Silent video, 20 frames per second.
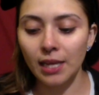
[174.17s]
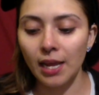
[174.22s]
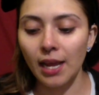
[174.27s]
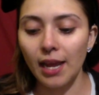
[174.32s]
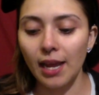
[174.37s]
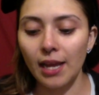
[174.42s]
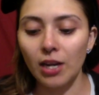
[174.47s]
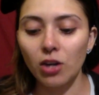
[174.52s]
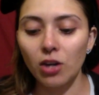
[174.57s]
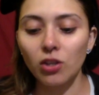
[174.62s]

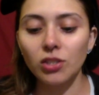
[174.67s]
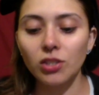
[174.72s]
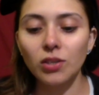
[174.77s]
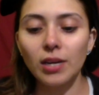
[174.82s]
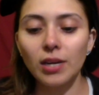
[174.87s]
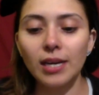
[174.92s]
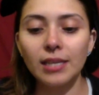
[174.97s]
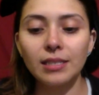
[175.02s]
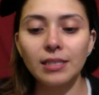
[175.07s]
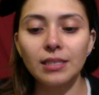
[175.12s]
And it also
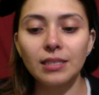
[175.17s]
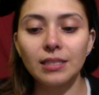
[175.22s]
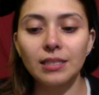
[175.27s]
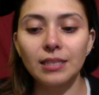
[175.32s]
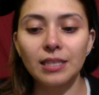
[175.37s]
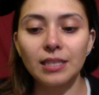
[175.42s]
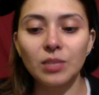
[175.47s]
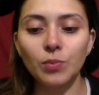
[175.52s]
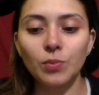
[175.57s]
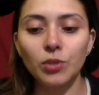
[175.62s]
has this
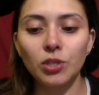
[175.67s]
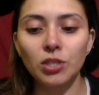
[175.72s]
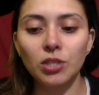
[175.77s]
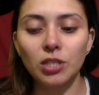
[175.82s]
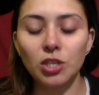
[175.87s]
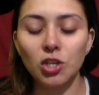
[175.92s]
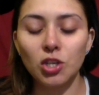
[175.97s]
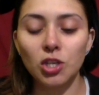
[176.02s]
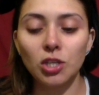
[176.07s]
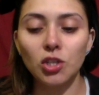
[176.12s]
nice
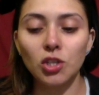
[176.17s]
precision,